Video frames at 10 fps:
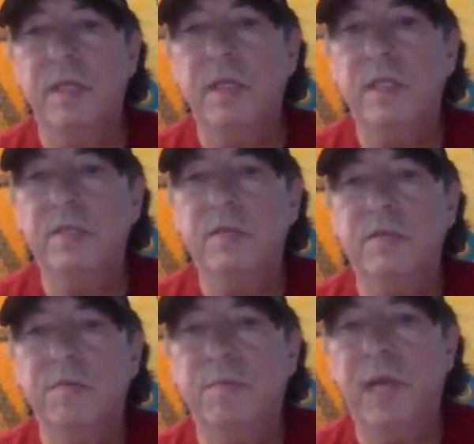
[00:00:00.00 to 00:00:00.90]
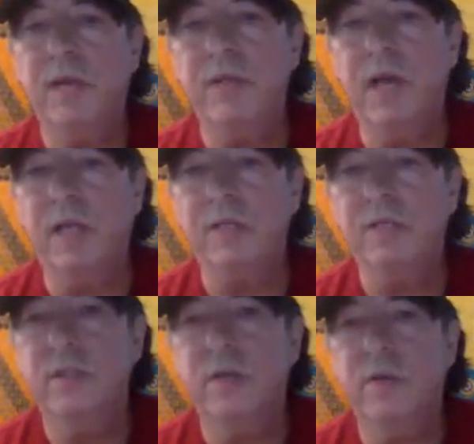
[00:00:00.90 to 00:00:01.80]
These brown
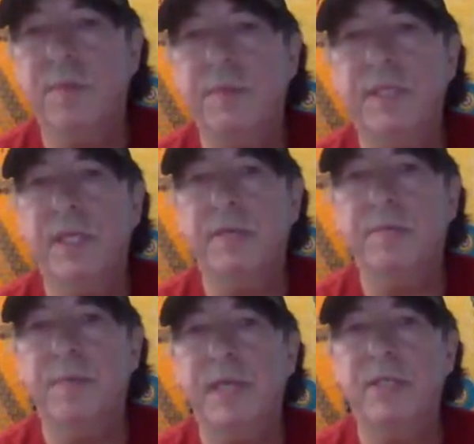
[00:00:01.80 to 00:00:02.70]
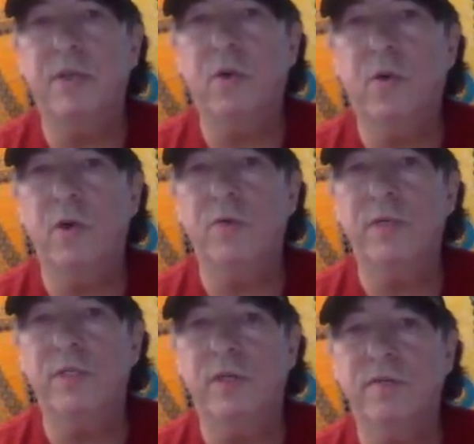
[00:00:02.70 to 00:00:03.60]
dots represent major oil
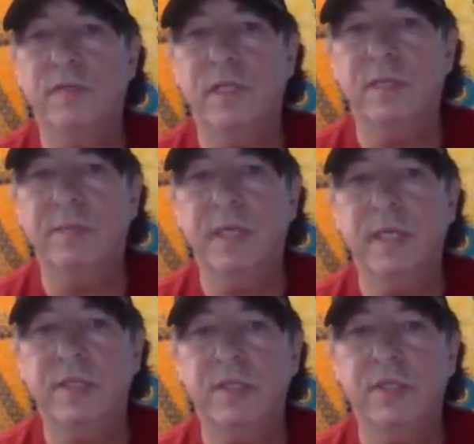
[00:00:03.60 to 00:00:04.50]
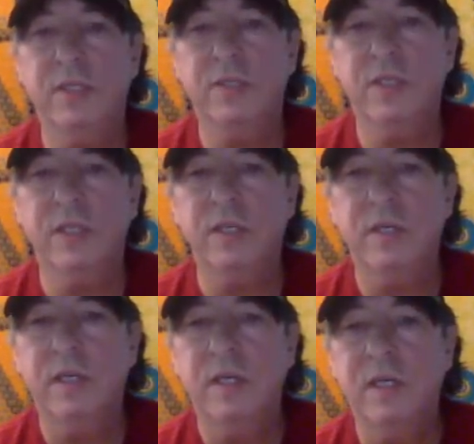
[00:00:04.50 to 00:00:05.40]
reserves in the Middle East. You can see they're
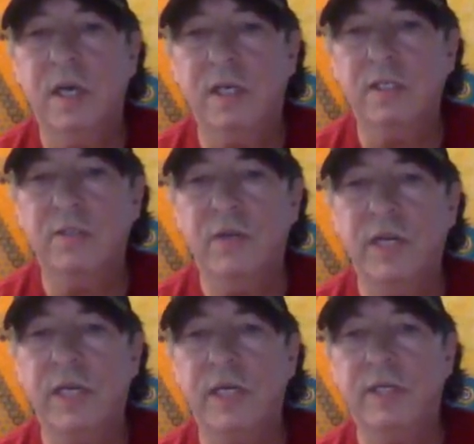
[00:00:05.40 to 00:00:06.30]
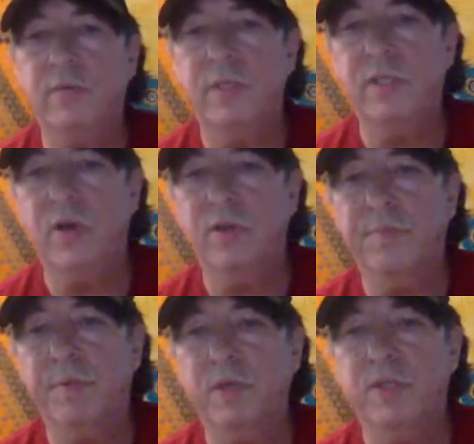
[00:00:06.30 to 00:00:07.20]
concentrated in what's called the
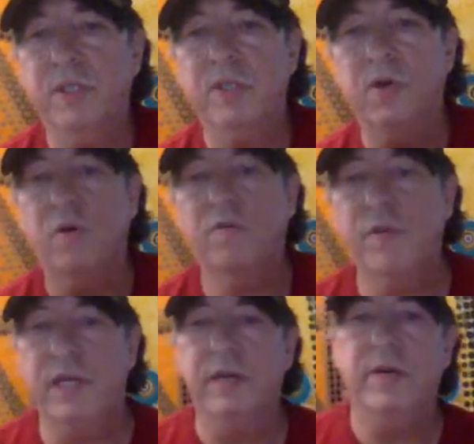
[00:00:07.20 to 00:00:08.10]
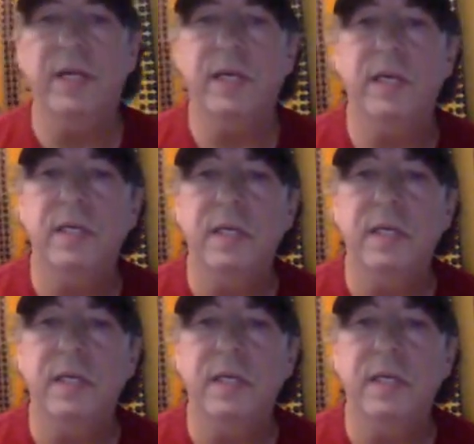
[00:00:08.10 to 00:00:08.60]
Persian Gulf area